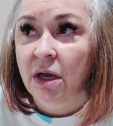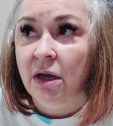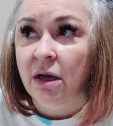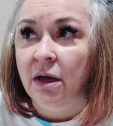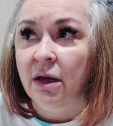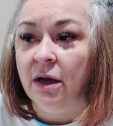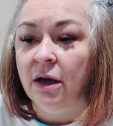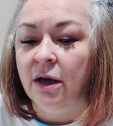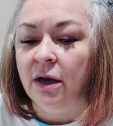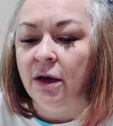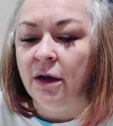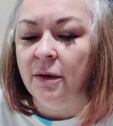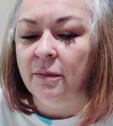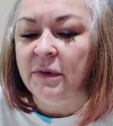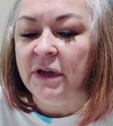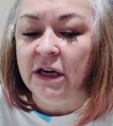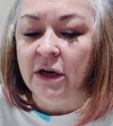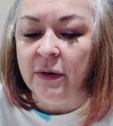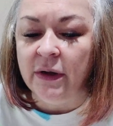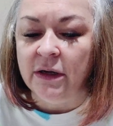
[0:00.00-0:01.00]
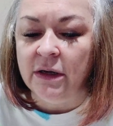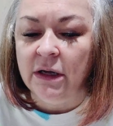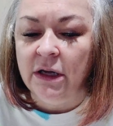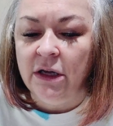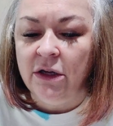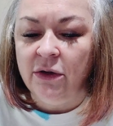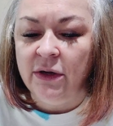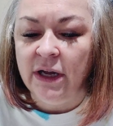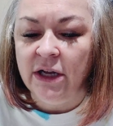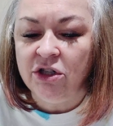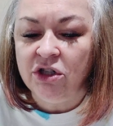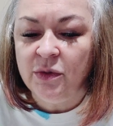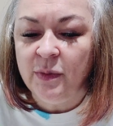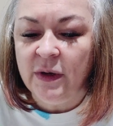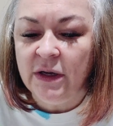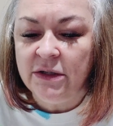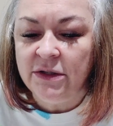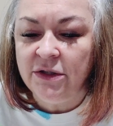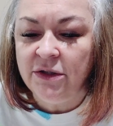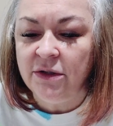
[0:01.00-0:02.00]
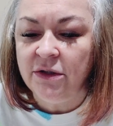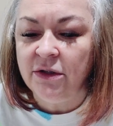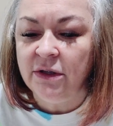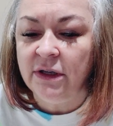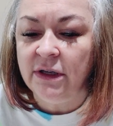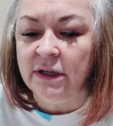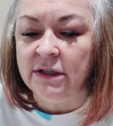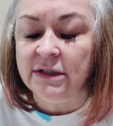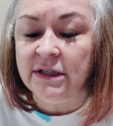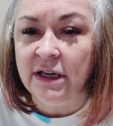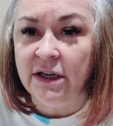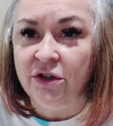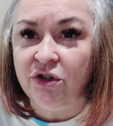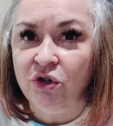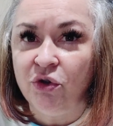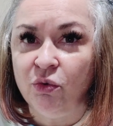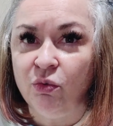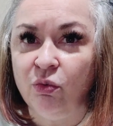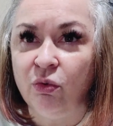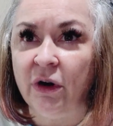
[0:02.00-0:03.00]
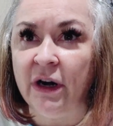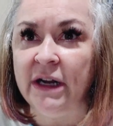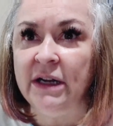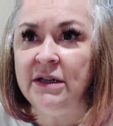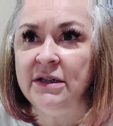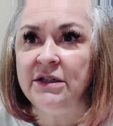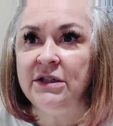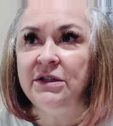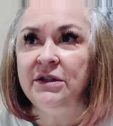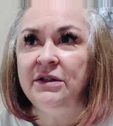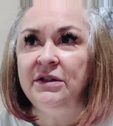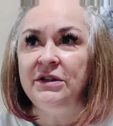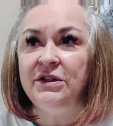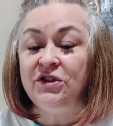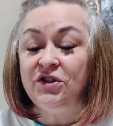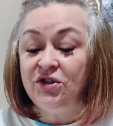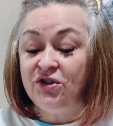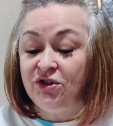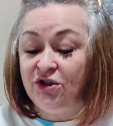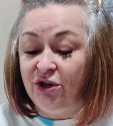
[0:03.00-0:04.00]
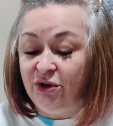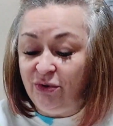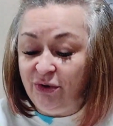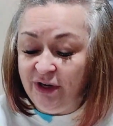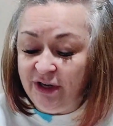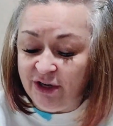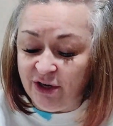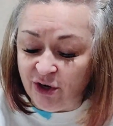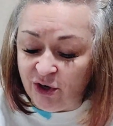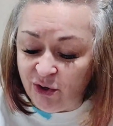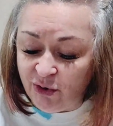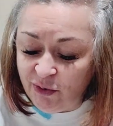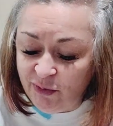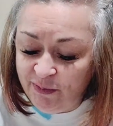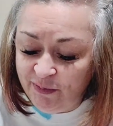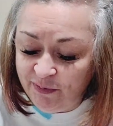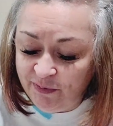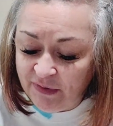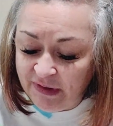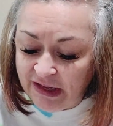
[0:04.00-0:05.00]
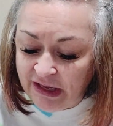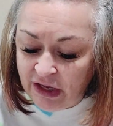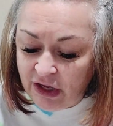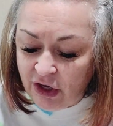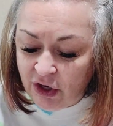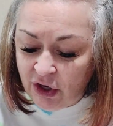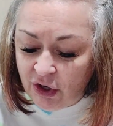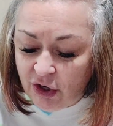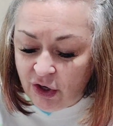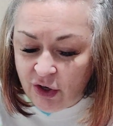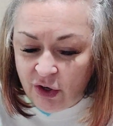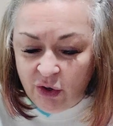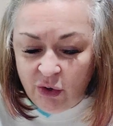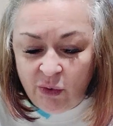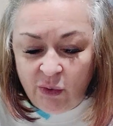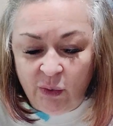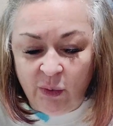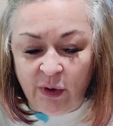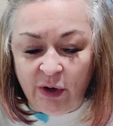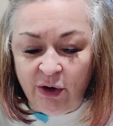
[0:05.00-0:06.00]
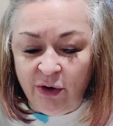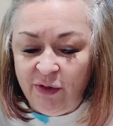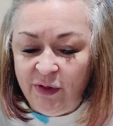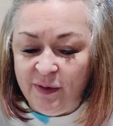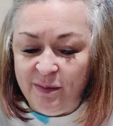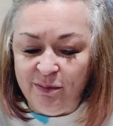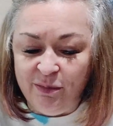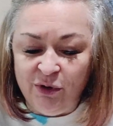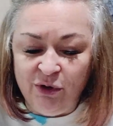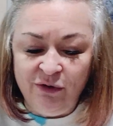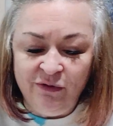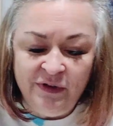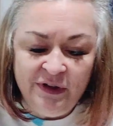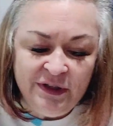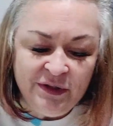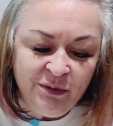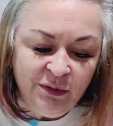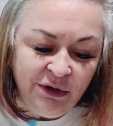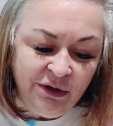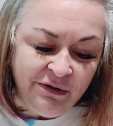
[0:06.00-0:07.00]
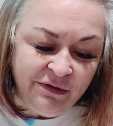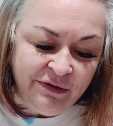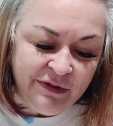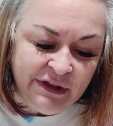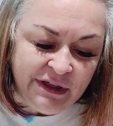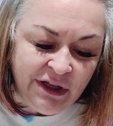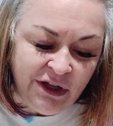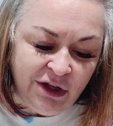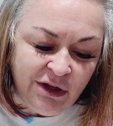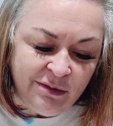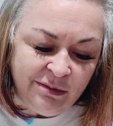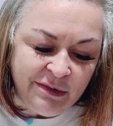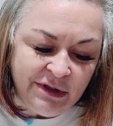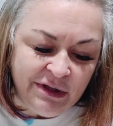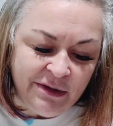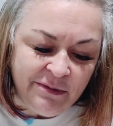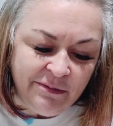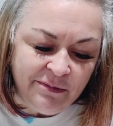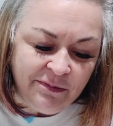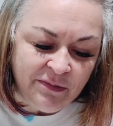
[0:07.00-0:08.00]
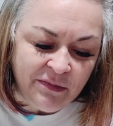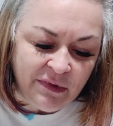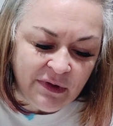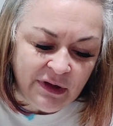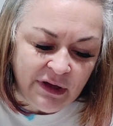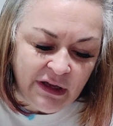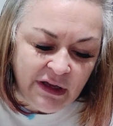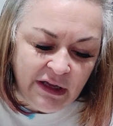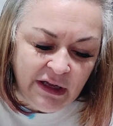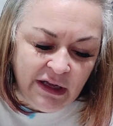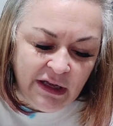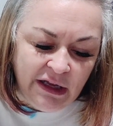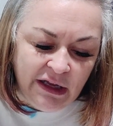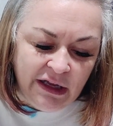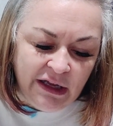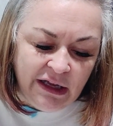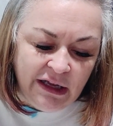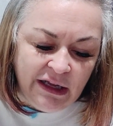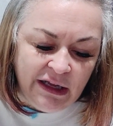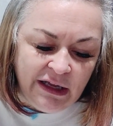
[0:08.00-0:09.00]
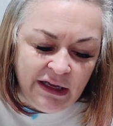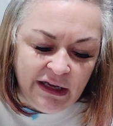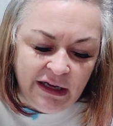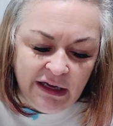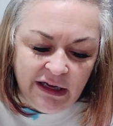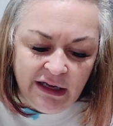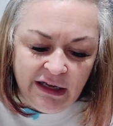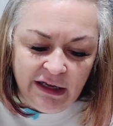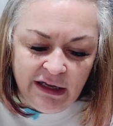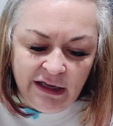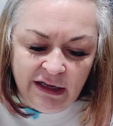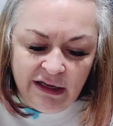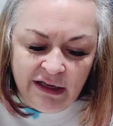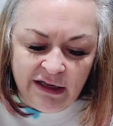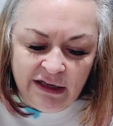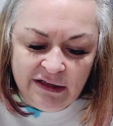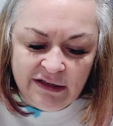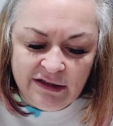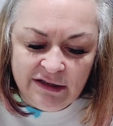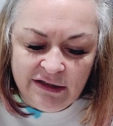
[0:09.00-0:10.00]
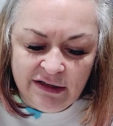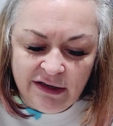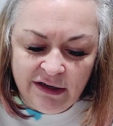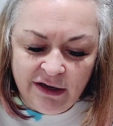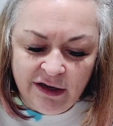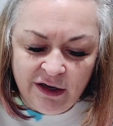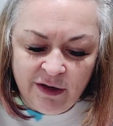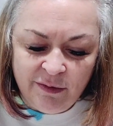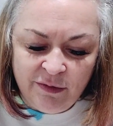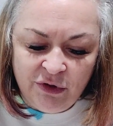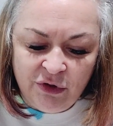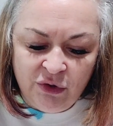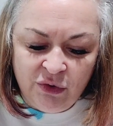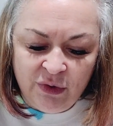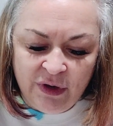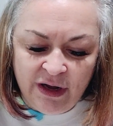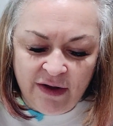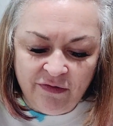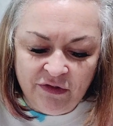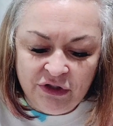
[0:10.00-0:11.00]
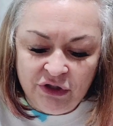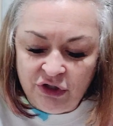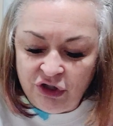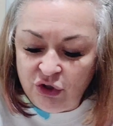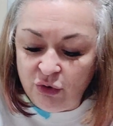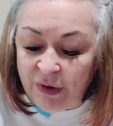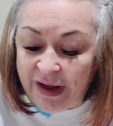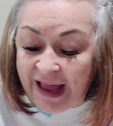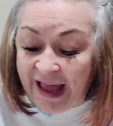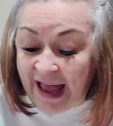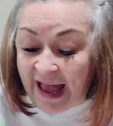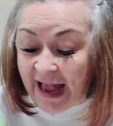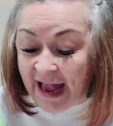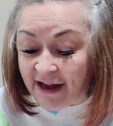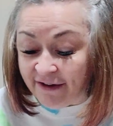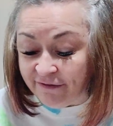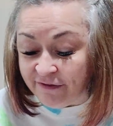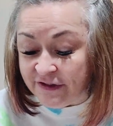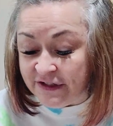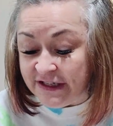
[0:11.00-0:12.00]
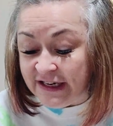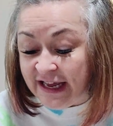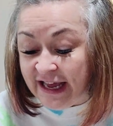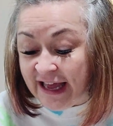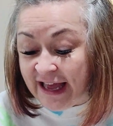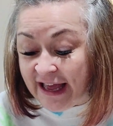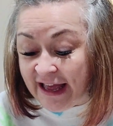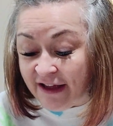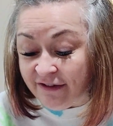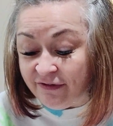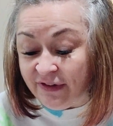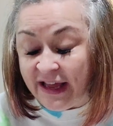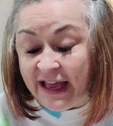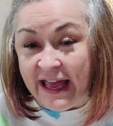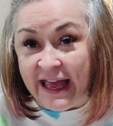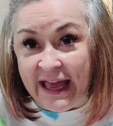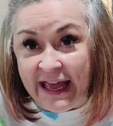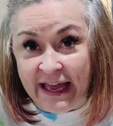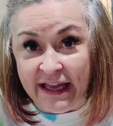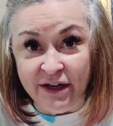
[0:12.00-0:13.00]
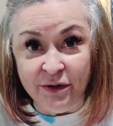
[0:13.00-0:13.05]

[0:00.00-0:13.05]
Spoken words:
Anyway, you catch the bus. It takes you right to the studio where the movies were filmed. And you have to have had